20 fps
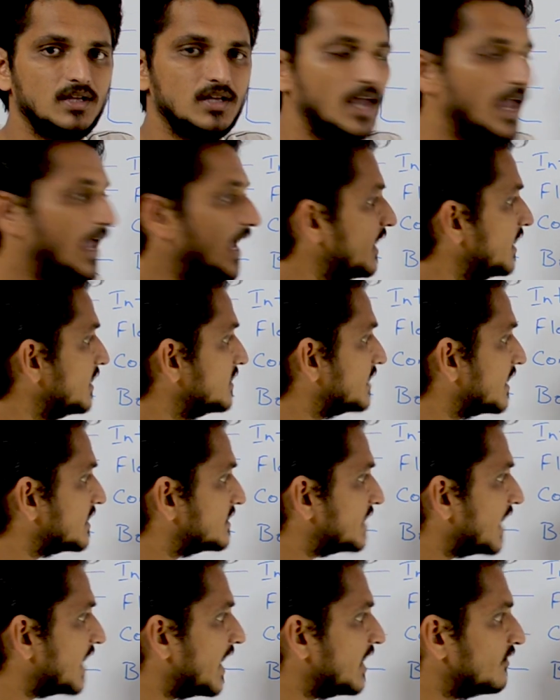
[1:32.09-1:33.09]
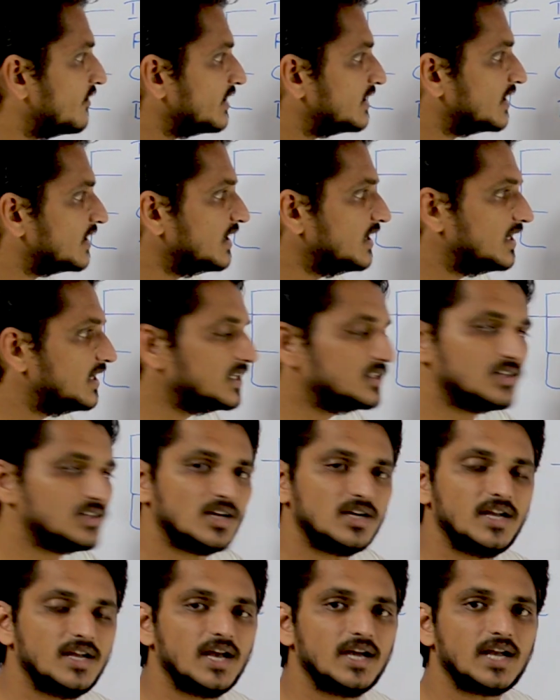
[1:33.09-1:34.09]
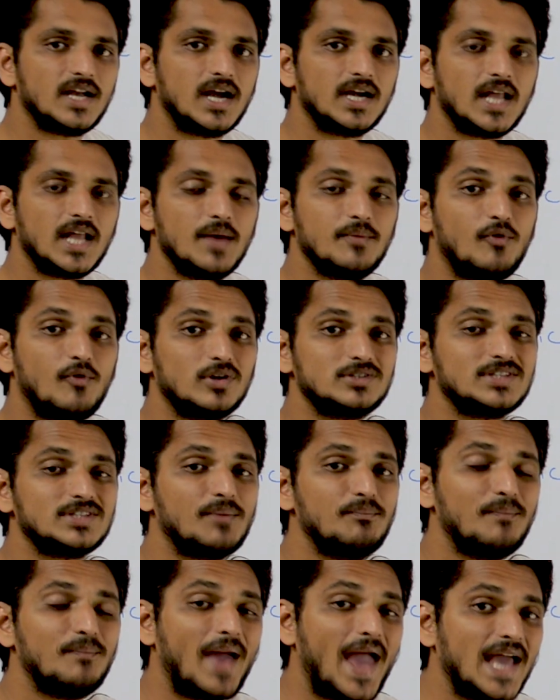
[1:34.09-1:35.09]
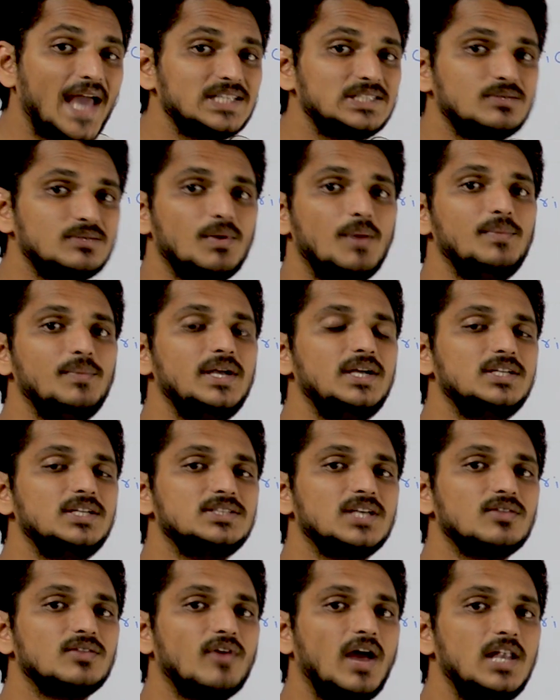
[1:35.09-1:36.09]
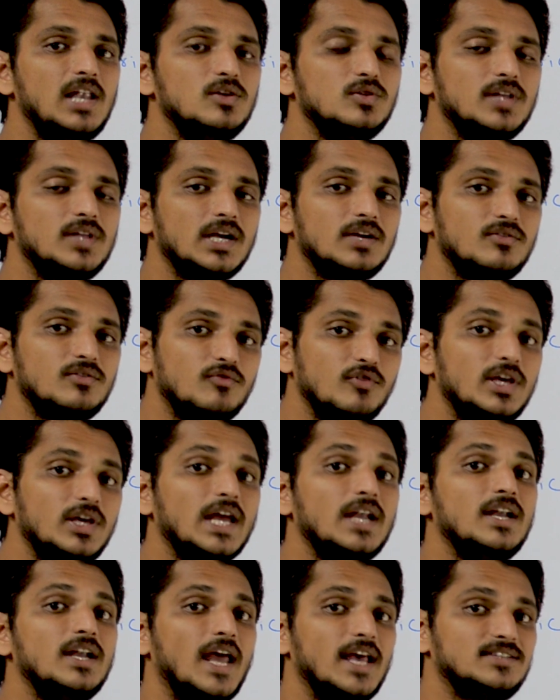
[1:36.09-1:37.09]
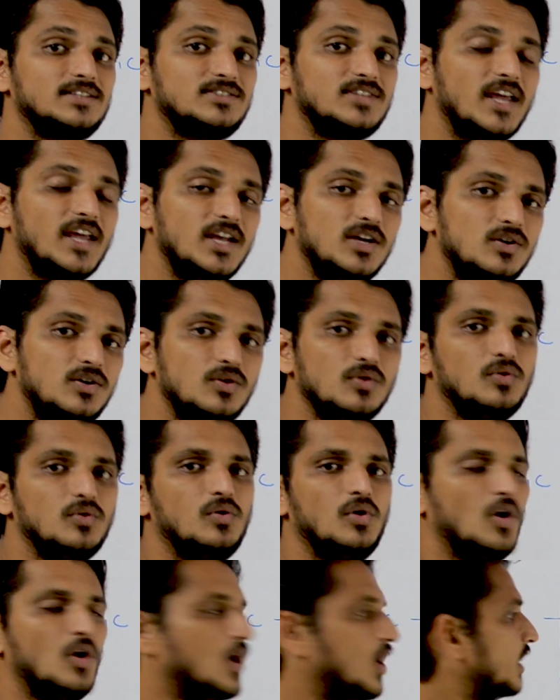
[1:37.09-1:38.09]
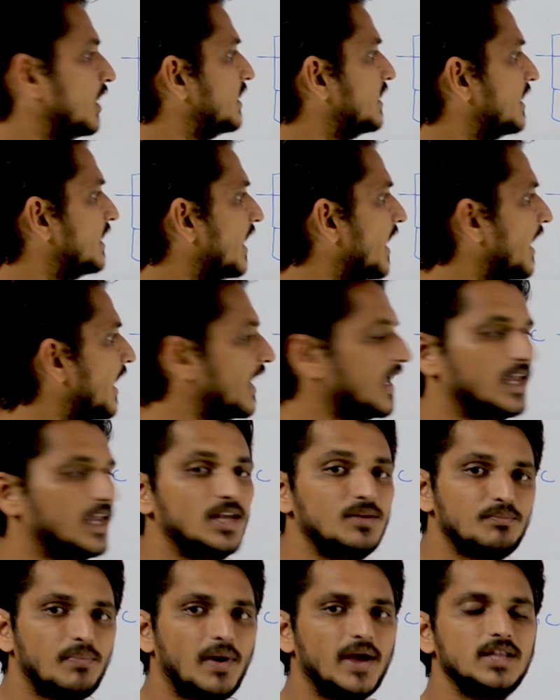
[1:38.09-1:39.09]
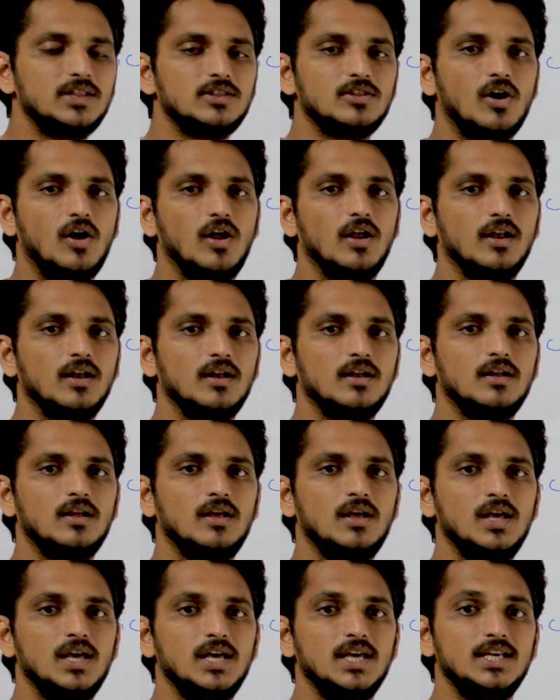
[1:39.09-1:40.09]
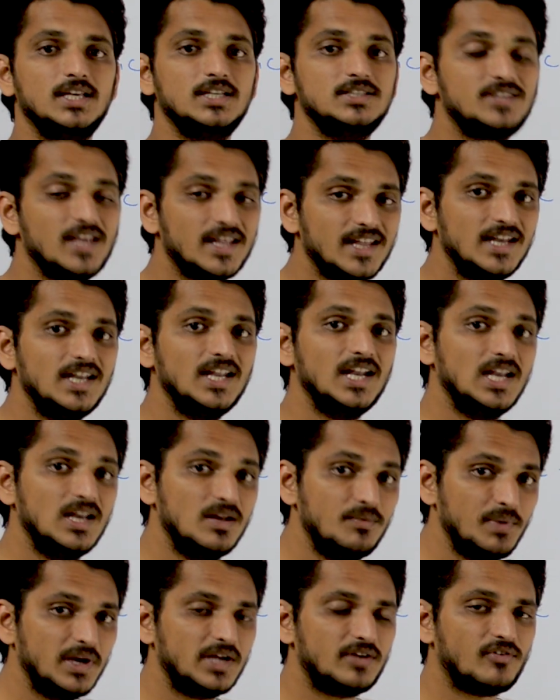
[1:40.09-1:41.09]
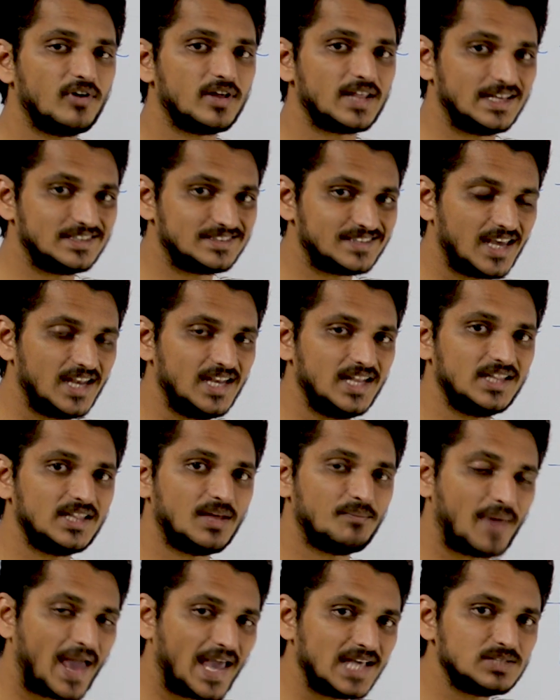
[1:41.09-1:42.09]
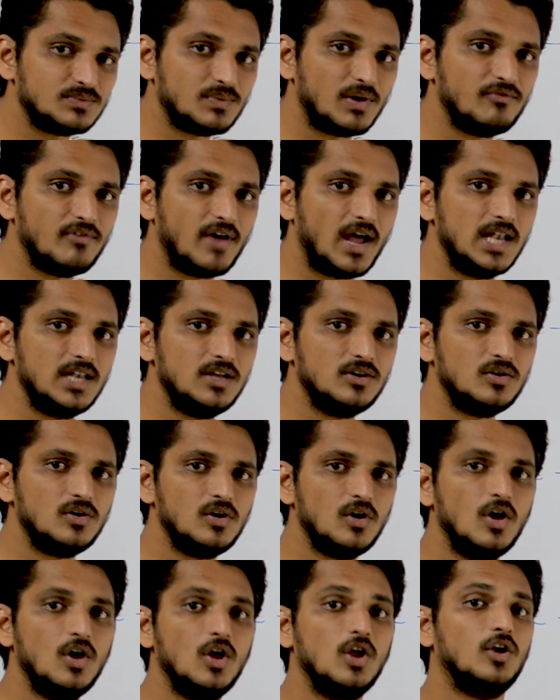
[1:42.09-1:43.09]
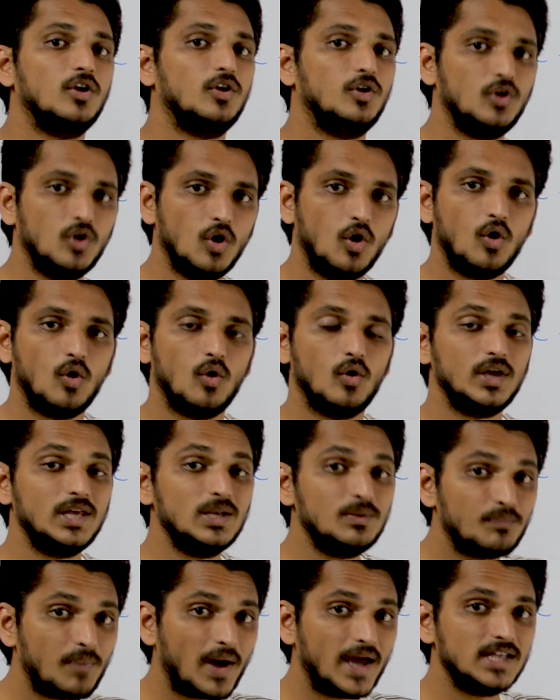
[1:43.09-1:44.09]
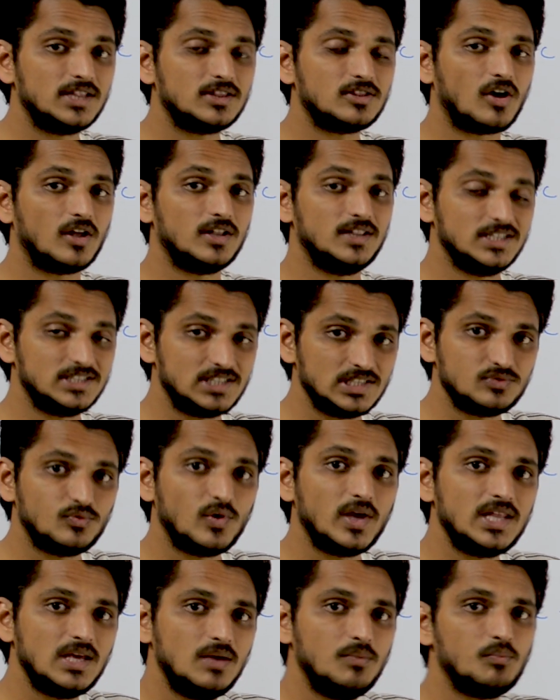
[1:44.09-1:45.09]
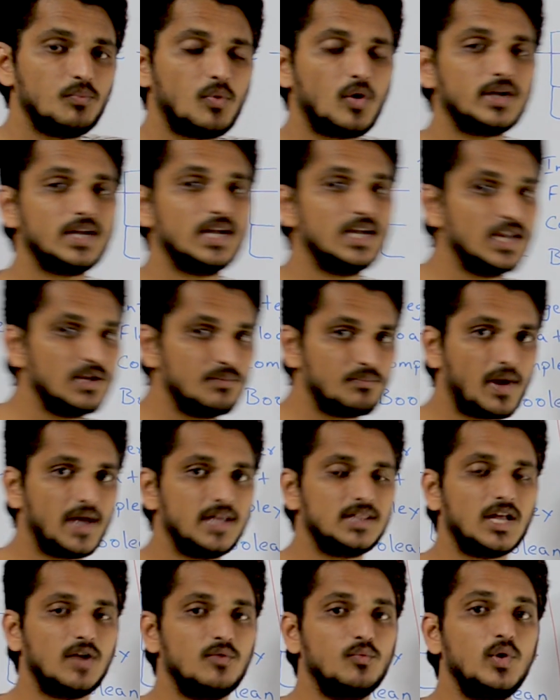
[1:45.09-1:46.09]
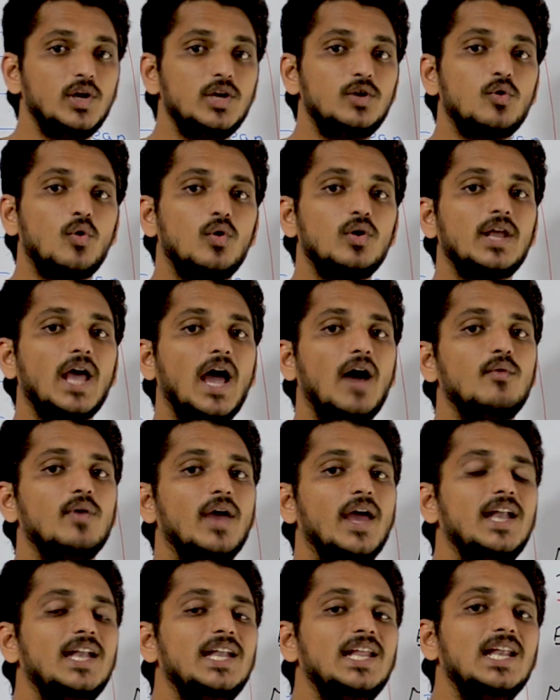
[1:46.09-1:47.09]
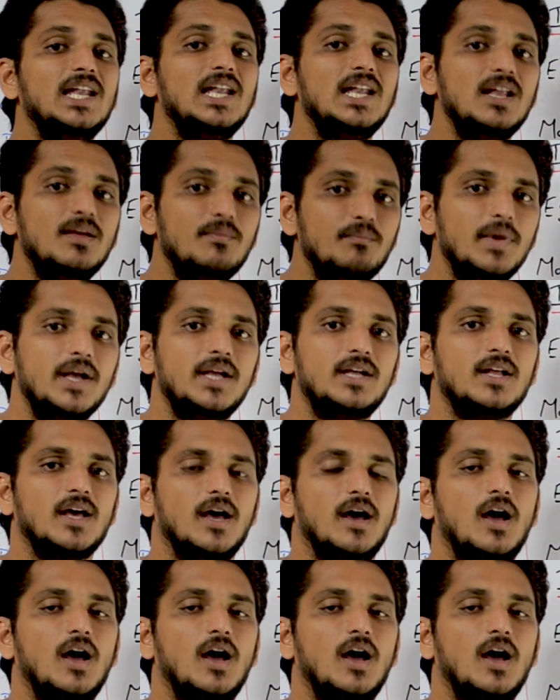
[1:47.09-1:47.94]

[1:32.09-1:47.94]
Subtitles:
A is assigned with integer data type. What's the maximum integer value that we can assign to A in Python? Is there any limit for assigning the maximum value? No. In Python, this is very important. In Python, we don't have any limit.